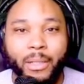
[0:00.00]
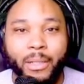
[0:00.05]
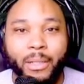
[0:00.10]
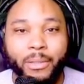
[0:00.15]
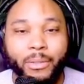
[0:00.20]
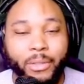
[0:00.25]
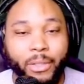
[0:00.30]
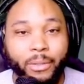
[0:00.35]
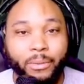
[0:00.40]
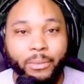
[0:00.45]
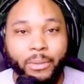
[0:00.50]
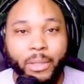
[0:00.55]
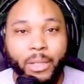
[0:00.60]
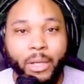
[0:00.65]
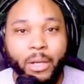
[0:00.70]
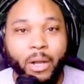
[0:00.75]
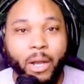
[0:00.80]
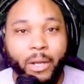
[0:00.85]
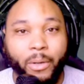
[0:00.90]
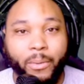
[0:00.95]
So,
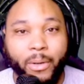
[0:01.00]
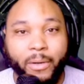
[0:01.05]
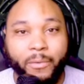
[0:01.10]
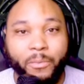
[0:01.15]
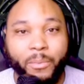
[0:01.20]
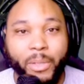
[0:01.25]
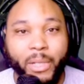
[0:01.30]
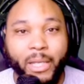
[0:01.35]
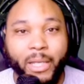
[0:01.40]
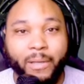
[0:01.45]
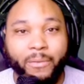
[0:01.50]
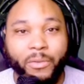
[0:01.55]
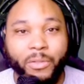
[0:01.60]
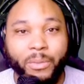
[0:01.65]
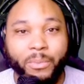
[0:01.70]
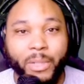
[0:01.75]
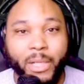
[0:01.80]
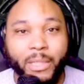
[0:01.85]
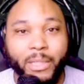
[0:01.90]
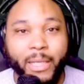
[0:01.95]
are you ready for me to give you
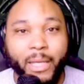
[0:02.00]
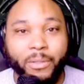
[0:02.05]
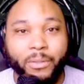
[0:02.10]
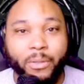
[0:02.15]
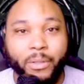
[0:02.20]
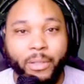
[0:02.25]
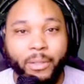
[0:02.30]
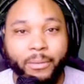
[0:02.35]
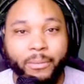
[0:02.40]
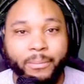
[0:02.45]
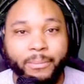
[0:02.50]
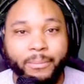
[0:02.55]
some details on it?